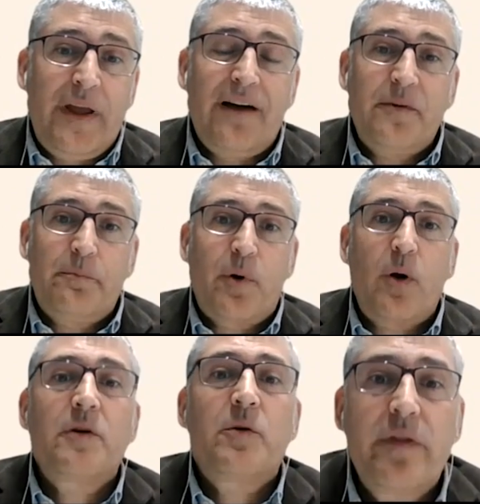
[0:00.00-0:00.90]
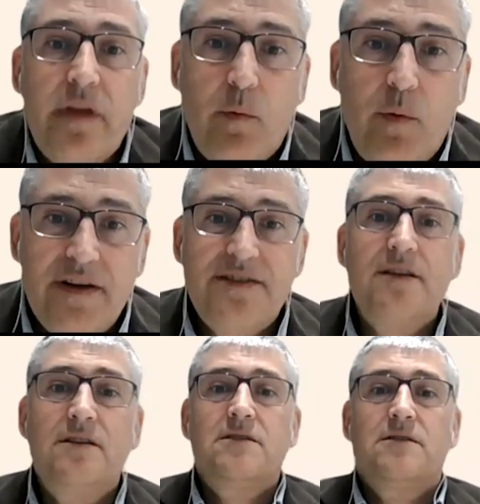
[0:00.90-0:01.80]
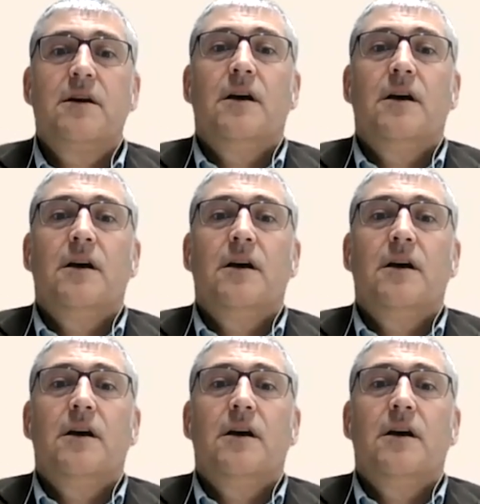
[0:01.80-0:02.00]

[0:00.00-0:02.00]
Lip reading: have a problem with our genes.